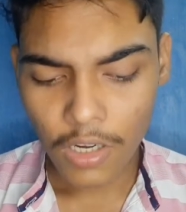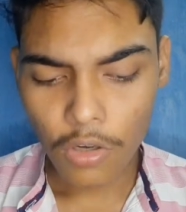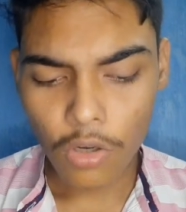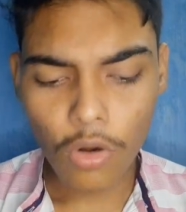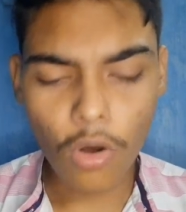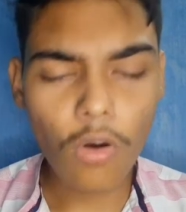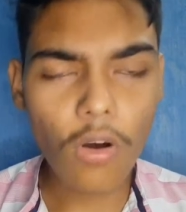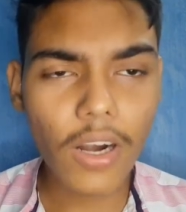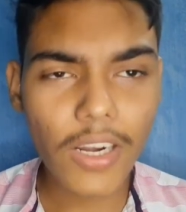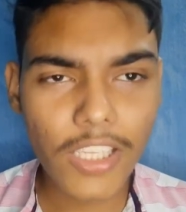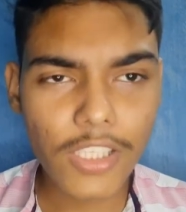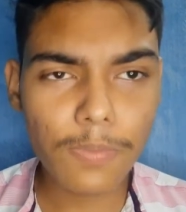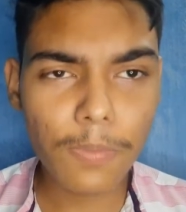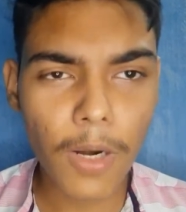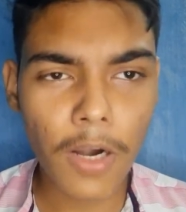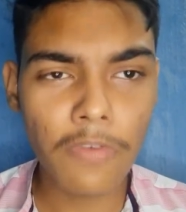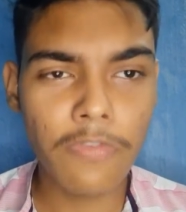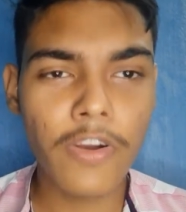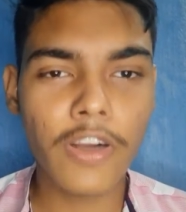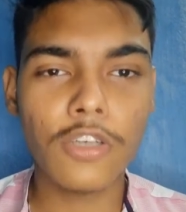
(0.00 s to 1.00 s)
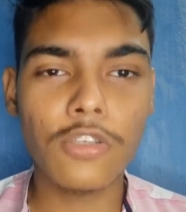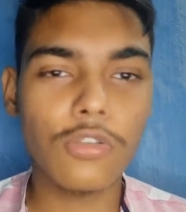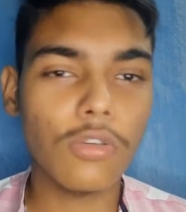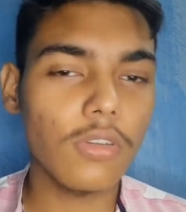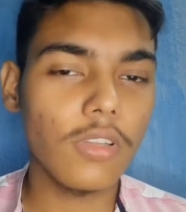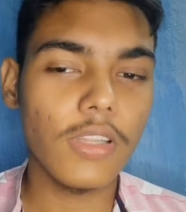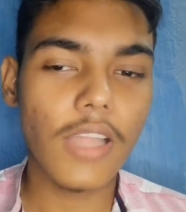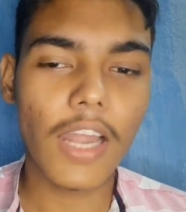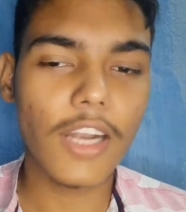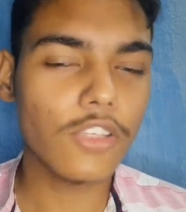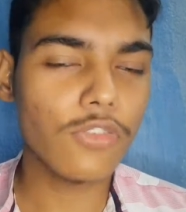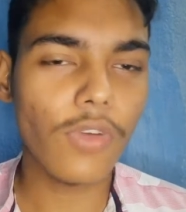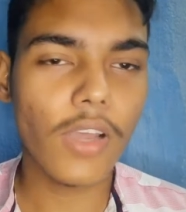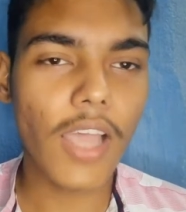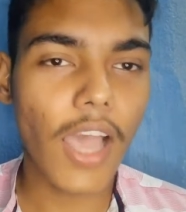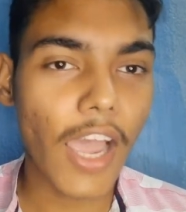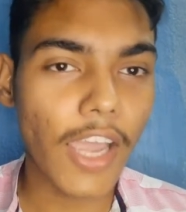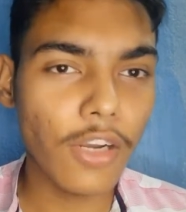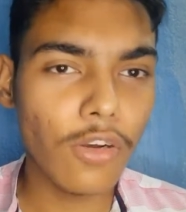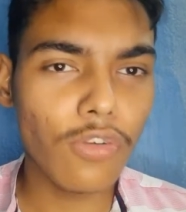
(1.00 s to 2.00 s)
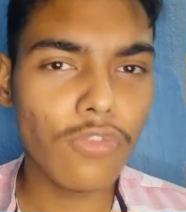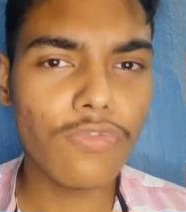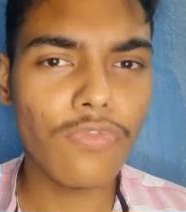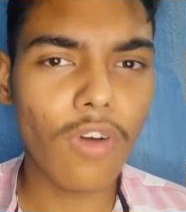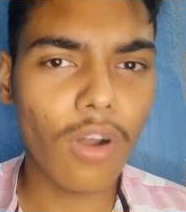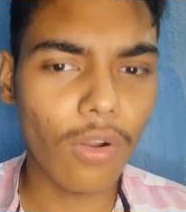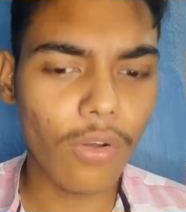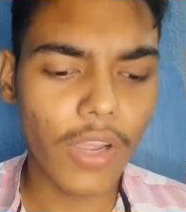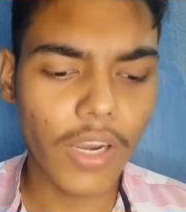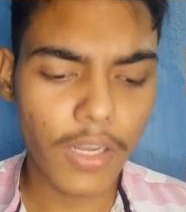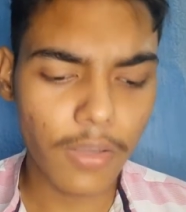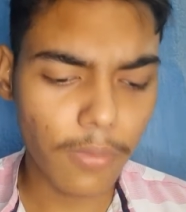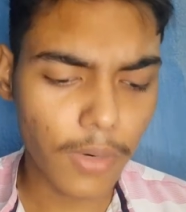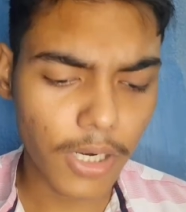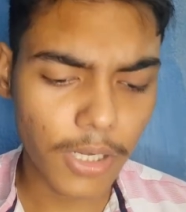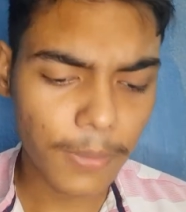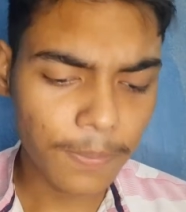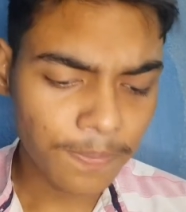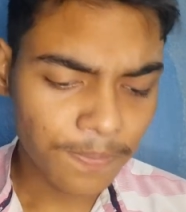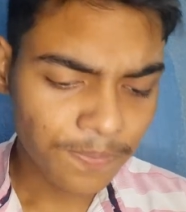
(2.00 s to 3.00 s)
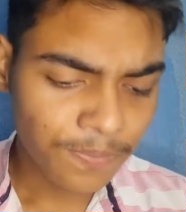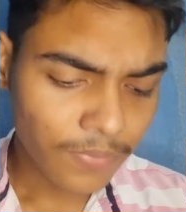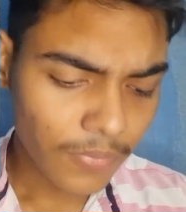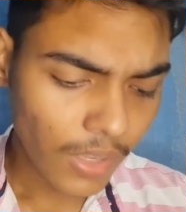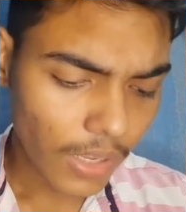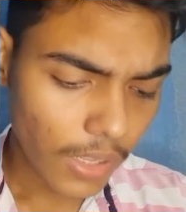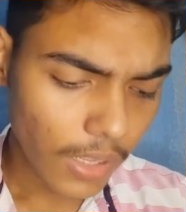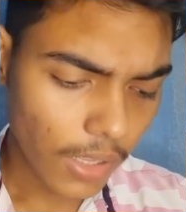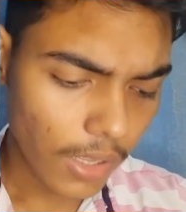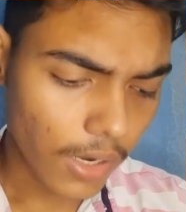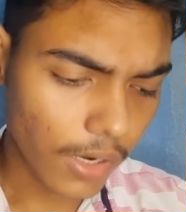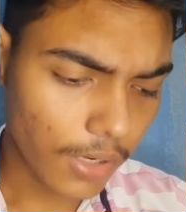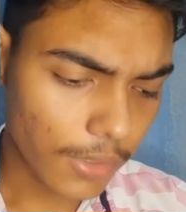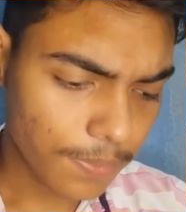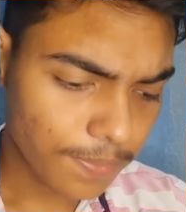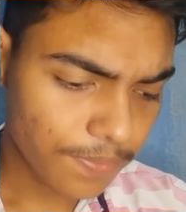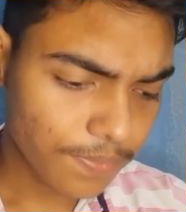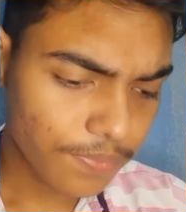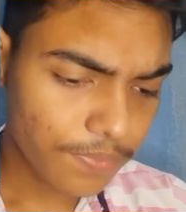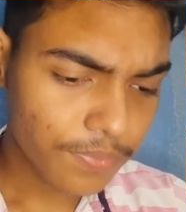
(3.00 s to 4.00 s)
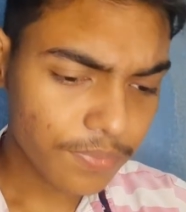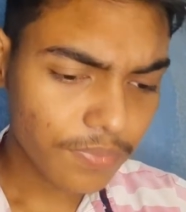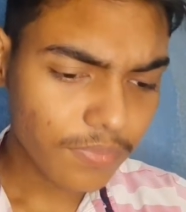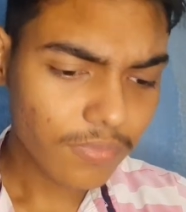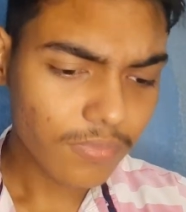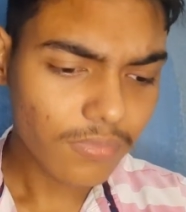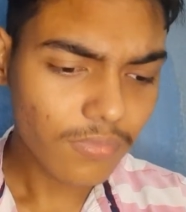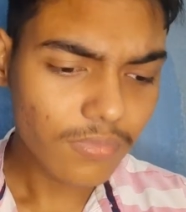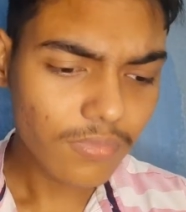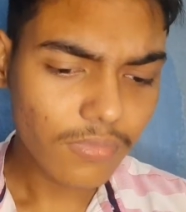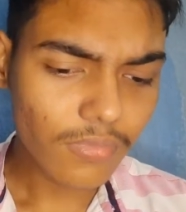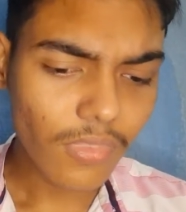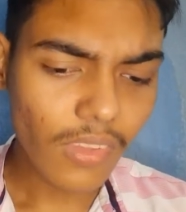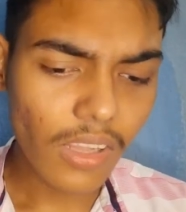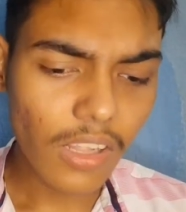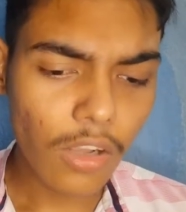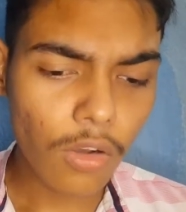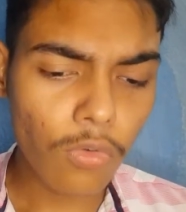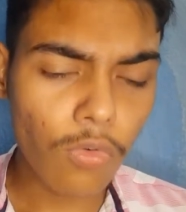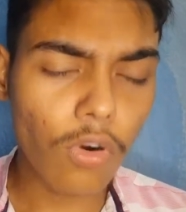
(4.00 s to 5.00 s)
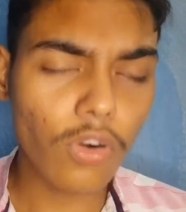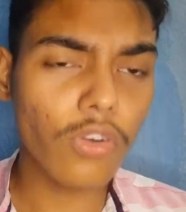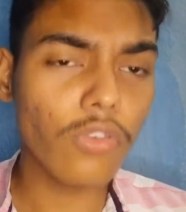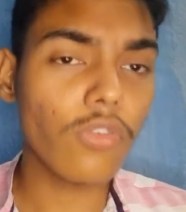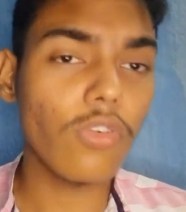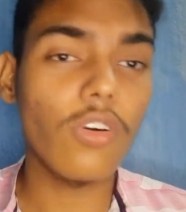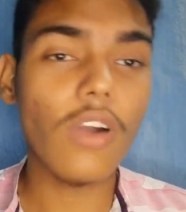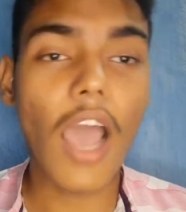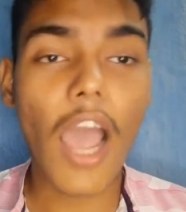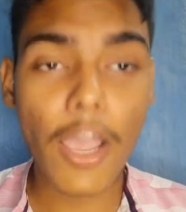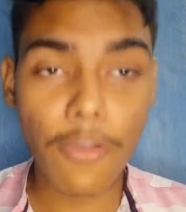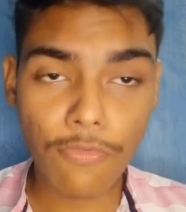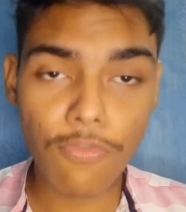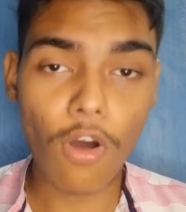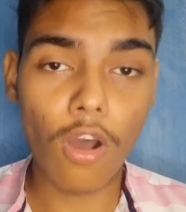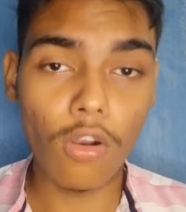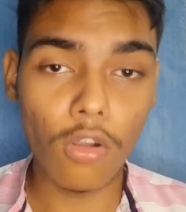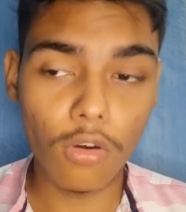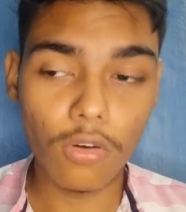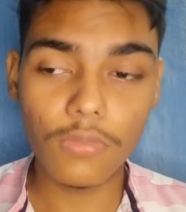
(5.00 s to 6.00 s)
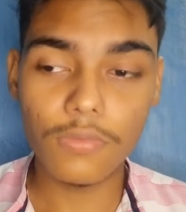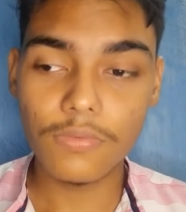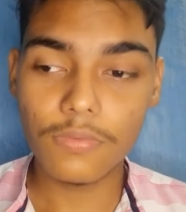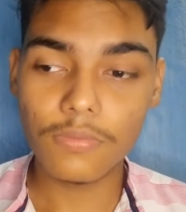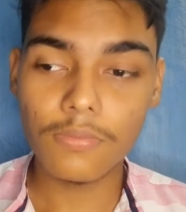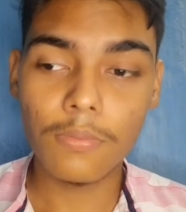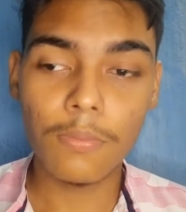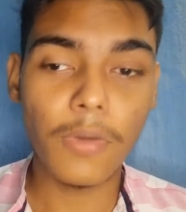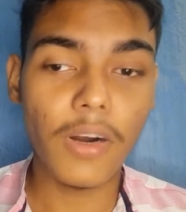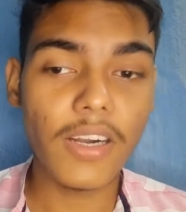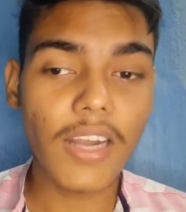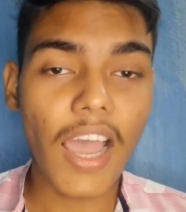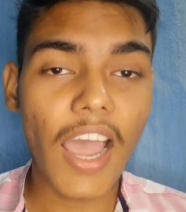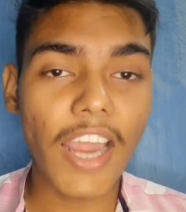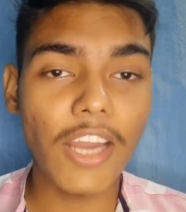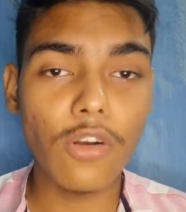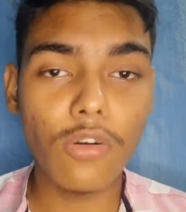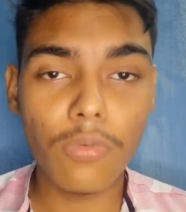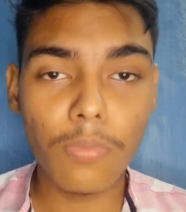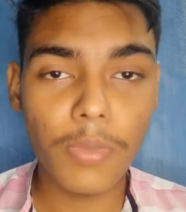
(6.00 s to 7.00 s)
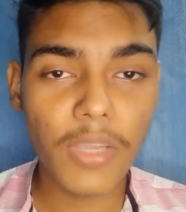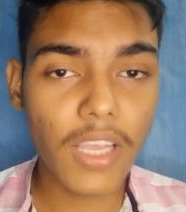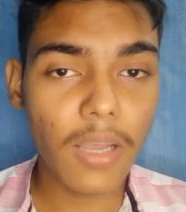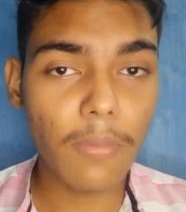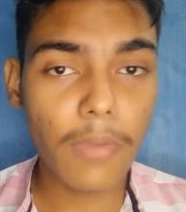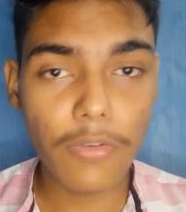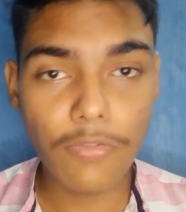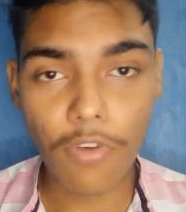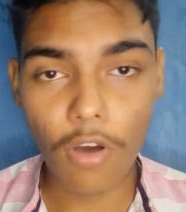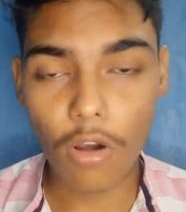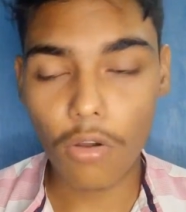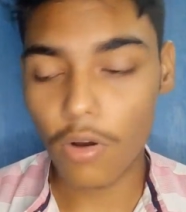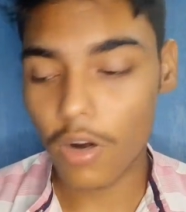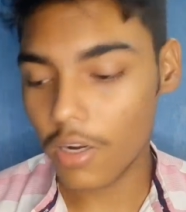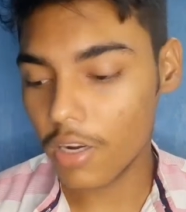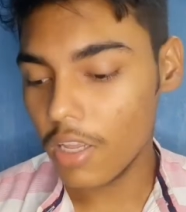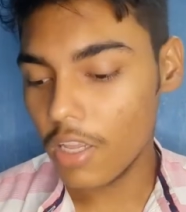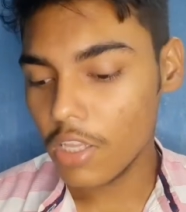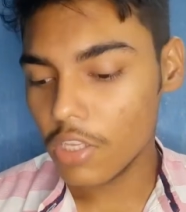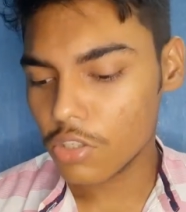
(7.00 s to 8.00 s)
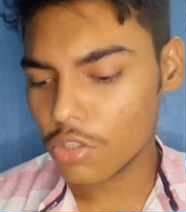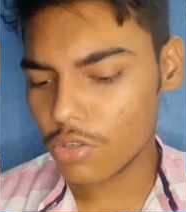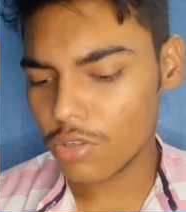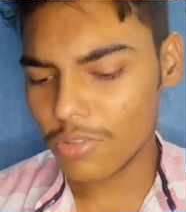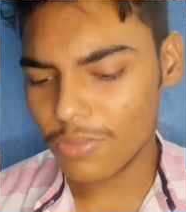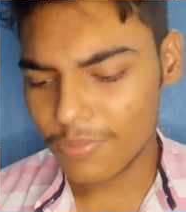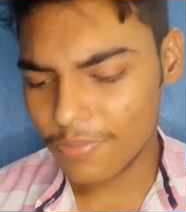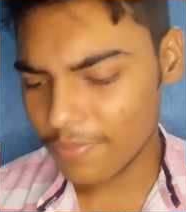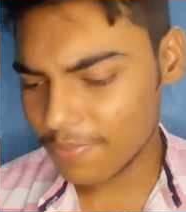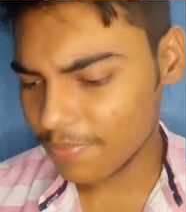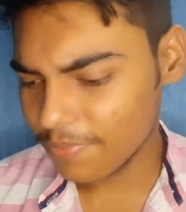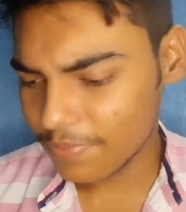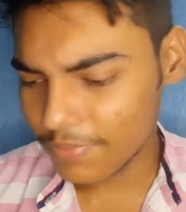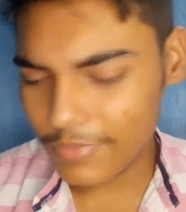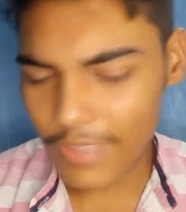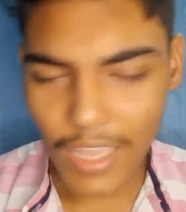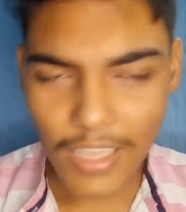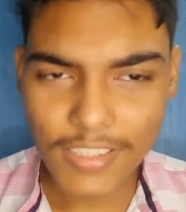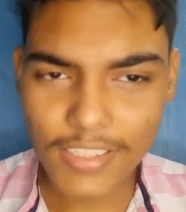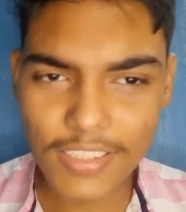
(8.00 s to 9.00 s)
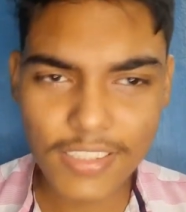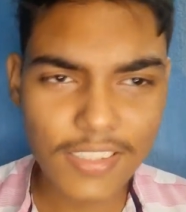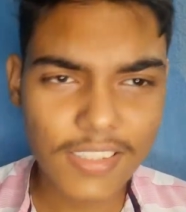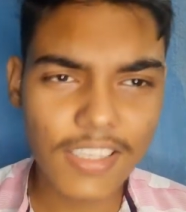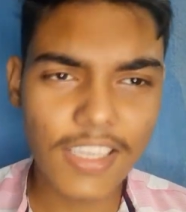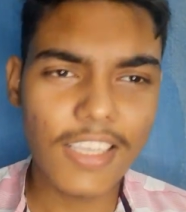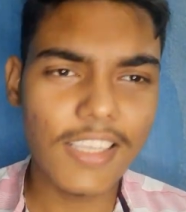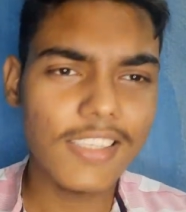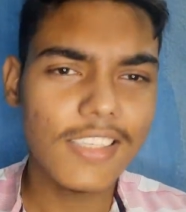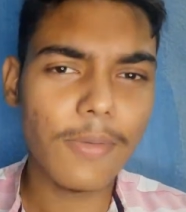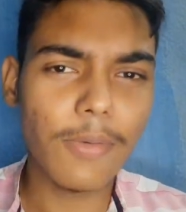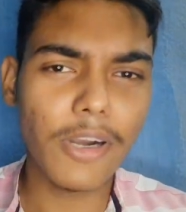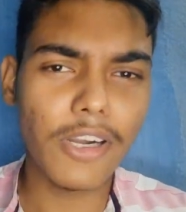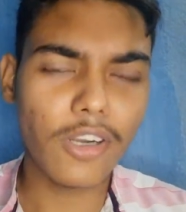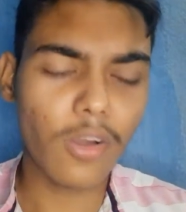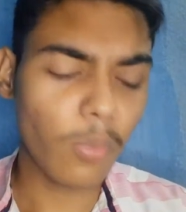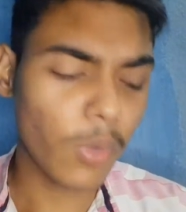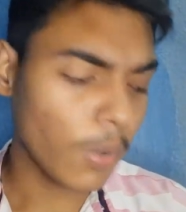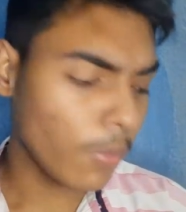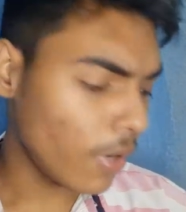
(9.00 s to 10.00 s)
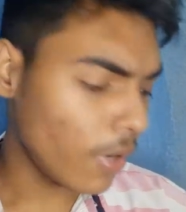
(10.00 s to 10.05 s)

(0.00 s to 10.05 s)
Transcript: No one is perfect, so that's why I don't follow anybody, and quote unquote I follow, but I don't become a follower. So that's a separate topic.